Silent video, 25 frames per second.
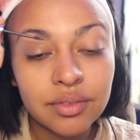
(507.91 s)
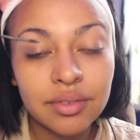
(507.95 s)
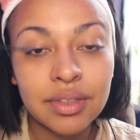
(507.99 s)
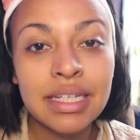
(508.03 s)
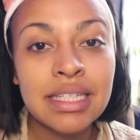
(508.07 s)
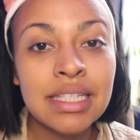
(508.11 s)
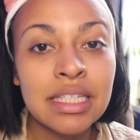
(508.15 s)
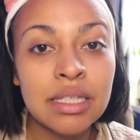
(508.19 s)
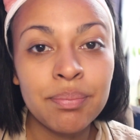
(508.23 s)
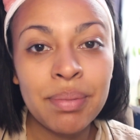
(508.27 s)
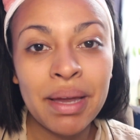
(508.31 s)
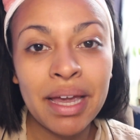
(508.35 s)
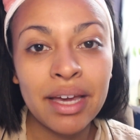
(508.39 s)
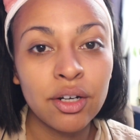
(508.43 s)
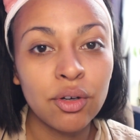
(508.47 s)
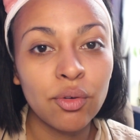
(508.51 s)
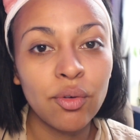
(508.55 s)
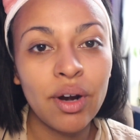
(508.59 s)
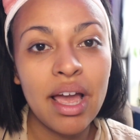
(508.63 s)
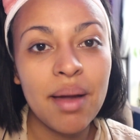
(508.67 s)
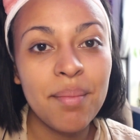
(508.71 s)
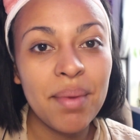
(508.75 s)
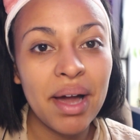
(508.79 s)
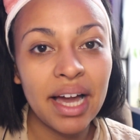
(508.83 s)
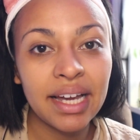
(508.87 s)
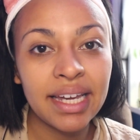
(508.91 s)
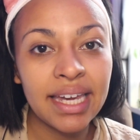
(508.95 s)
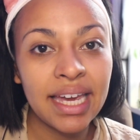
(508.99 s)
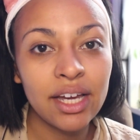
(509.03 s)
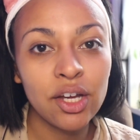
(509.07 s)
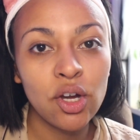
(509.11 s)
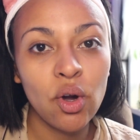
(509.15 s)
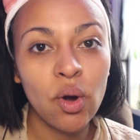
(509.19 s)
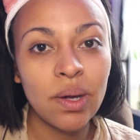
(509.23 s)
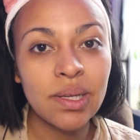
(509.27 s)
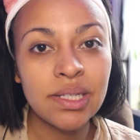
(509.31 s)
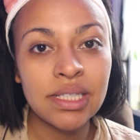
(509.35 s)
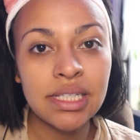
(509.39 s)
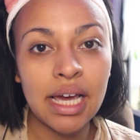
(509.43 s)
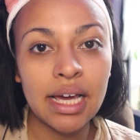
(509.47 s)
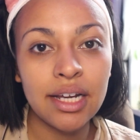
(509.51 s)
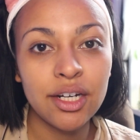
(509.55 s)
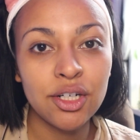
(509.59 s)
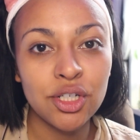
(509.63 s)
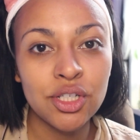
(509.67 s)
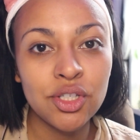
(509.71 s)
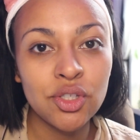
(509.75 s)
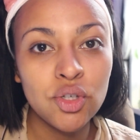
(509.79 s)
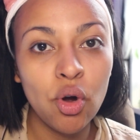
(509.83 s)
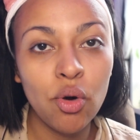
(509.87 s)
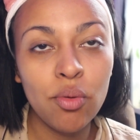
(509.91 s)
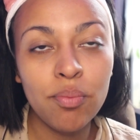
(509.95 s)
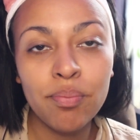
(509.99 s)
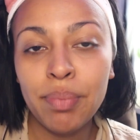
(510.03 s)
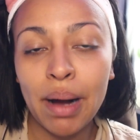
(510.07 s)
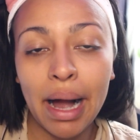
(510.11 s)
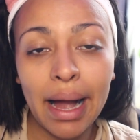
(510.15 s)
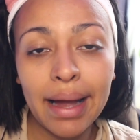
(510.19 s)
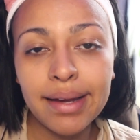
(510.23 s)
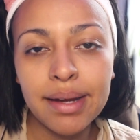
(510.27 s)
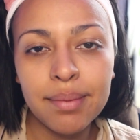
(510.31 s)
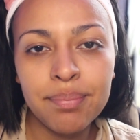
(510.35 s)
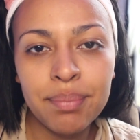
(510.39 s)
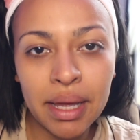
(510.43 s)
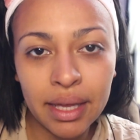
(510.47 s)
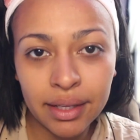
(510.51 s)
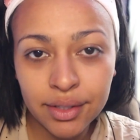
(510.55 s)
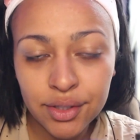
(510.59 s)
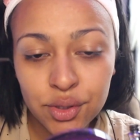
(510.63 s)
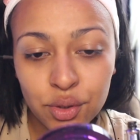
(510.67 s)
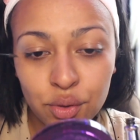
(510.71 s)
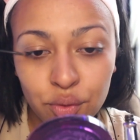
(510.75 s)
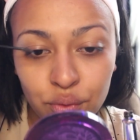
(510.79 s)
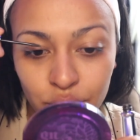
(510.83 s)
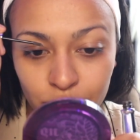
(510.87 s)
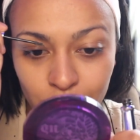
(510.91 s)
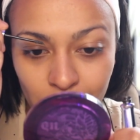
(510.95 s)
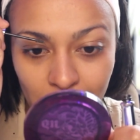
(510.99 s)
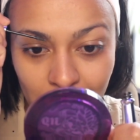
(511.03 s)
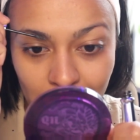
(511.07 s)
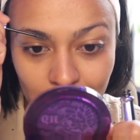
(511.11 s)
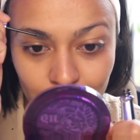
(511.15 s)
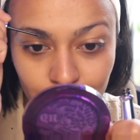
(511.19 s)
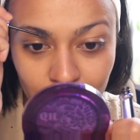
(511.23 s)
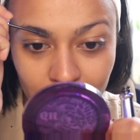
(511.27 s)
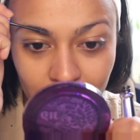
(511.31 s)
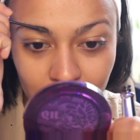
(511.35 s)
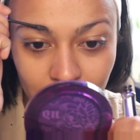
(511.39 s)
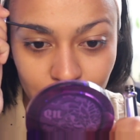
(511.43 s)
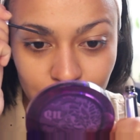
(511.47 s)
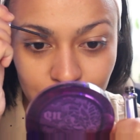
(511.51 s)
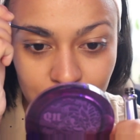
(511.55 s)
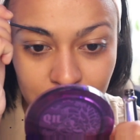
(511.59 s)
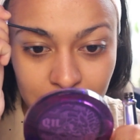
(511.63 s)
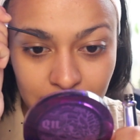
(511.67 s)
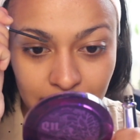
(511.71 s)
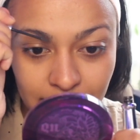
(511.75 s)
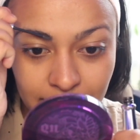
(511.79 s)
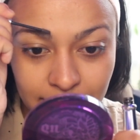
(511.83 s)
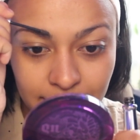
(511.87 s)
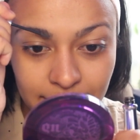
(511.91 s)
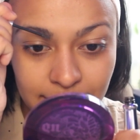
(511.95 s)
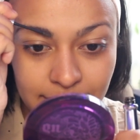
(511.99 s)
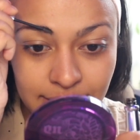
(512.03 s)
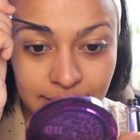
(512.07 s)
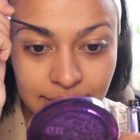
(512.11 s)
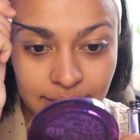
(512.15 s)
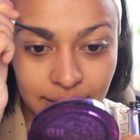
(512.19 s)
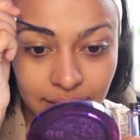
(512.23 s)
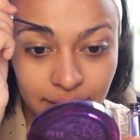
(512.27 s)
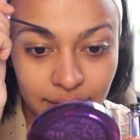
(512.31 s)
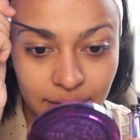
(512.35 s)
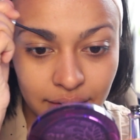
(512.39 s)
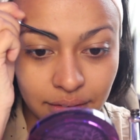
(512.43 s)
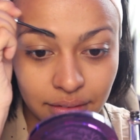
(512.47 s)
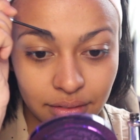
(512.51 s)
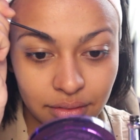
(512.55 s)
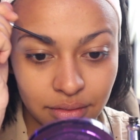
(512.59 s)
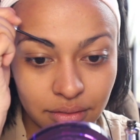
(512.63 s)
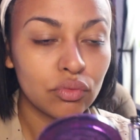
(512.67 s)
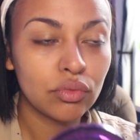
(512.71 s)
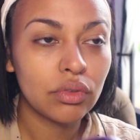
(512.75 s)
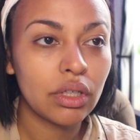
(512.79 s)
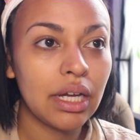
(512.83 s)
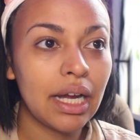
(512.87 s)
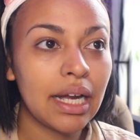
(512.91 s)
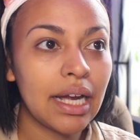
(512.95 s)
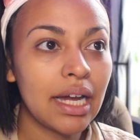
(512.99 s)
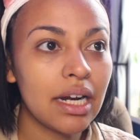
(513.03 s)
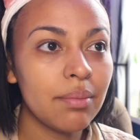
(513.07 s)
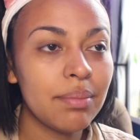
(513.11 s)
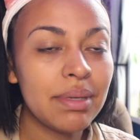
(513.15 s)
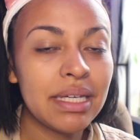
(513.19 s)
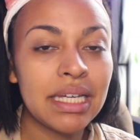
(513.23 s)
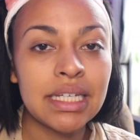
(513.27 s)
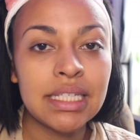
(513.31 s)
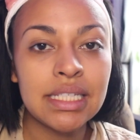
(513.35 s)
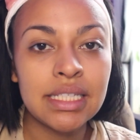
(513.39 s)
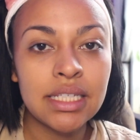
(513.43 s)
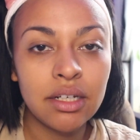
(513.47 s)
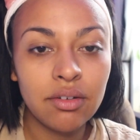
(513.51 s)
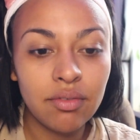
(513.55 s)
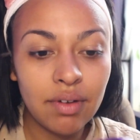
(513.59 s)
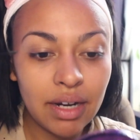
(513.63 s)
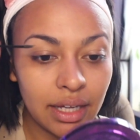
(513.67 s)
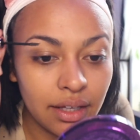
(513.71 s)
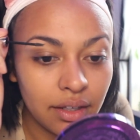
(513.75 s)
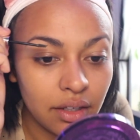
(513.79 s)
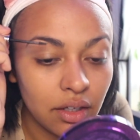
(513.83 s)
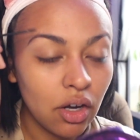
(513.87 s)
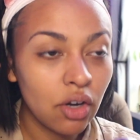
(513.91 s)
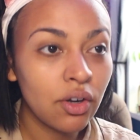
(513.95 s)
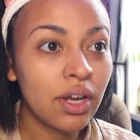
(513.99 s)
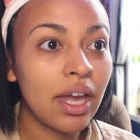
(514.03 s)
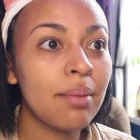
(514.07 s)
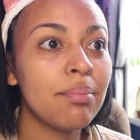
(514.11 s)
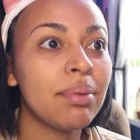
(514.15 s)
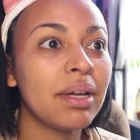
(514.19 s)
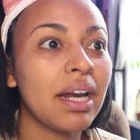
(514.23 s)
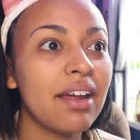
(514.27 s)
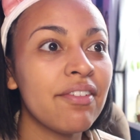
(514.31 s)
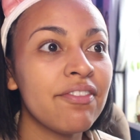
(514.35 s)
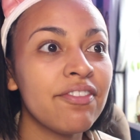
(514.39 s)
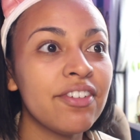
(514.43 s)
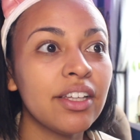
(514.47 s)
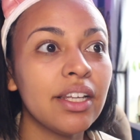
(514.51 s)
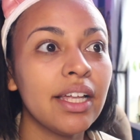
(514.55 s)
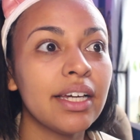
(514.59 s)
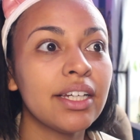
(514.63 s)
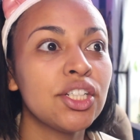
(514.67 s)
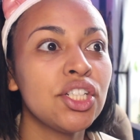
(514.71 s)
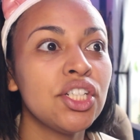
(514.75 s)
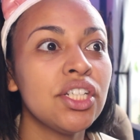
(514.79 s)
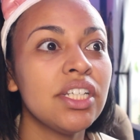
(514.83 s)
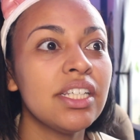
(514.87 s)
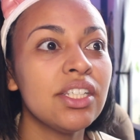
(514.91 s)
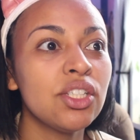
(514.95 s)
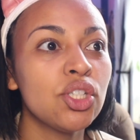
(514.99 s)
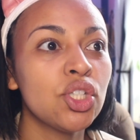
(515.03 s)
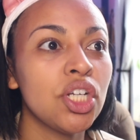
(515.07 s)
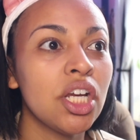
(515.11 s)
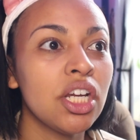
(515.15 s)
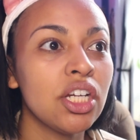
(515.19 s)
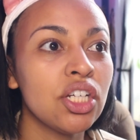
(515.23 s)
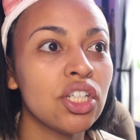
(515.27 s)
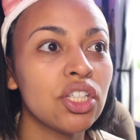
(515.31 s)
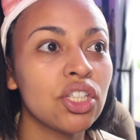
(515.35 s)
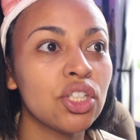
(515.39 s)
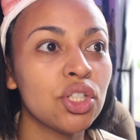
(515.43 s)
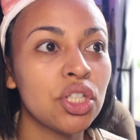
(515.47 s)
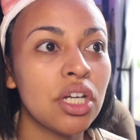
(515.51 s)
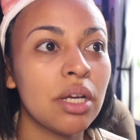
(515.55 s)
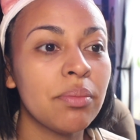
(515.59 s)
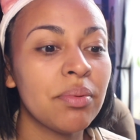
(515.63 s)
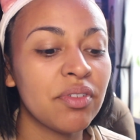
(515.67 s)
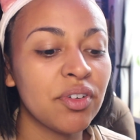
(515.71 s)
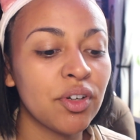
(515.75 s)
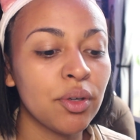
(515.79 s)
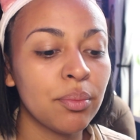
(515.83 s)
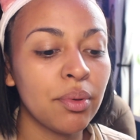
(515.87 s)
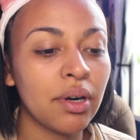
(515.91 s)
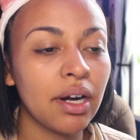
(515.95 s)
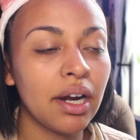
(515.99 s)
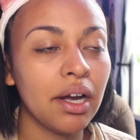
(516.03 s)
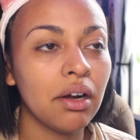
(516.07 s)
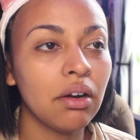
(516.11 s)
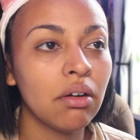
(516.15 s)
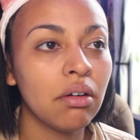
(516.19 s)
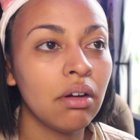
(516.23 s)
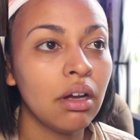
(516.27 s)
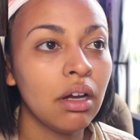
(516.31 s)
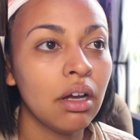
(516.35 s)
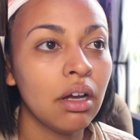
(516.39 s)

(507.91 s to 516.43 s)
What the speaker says: It's a panorama. I can't go outside and just go buy a pencil for my eyebrows. Like, listen, I gotta be considerate. Okay, but I feel like she is changing the shape of her brow.